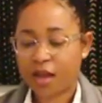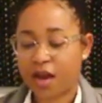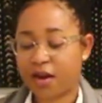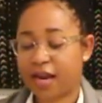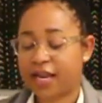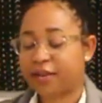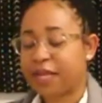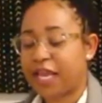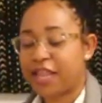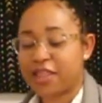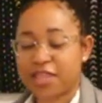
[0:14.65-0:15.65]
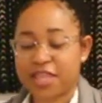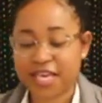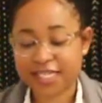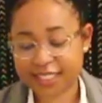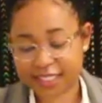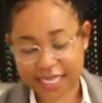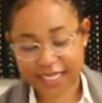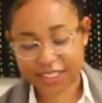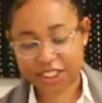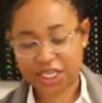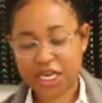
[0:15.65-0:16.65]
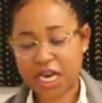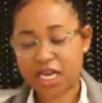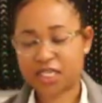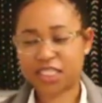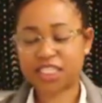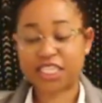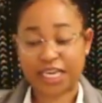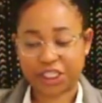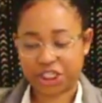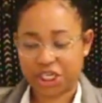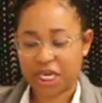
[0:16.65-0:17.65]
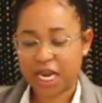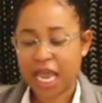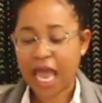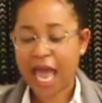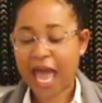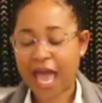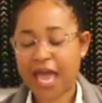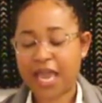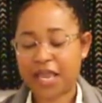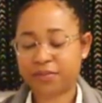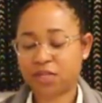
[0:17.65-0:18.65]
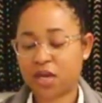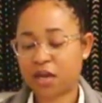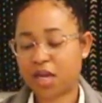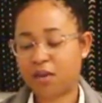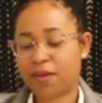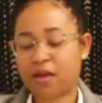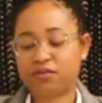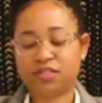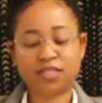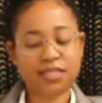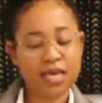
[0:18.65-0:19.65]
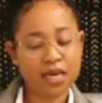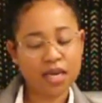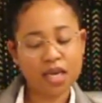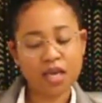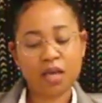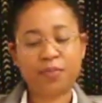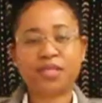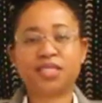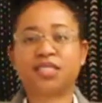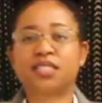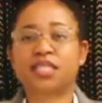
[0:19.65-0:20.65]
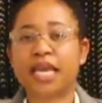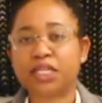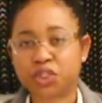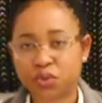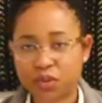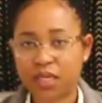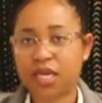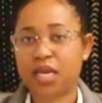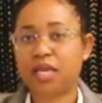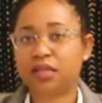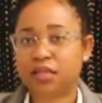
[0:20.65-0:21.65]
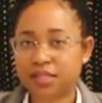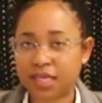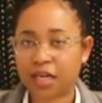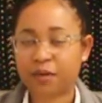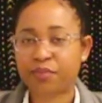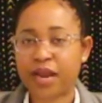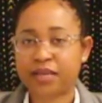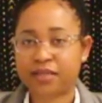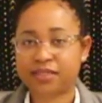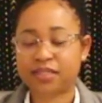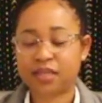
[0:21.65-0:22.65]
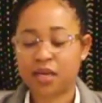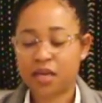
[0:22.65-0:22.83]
All right, in this session, I am talking about setting up and scheduling the telepractice